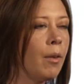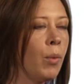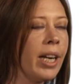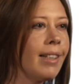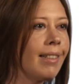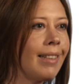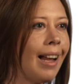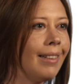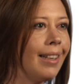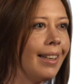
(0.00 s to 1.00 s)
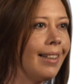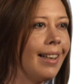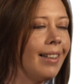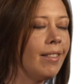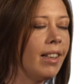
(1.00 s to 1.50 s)
We understand
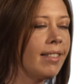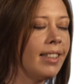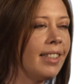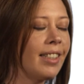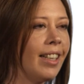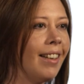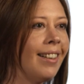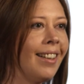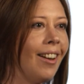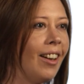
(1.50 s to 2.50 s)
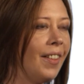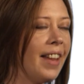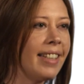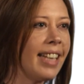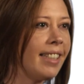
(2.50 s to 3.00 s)
that a solicitor on
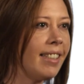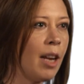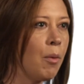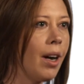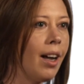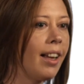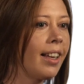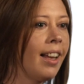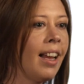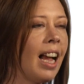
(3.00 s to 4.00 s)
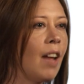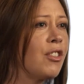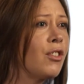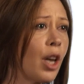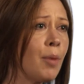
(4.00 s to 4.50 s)
their day-to-day work has
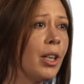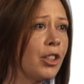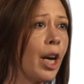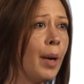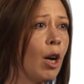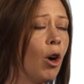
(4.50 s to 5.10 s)
so much going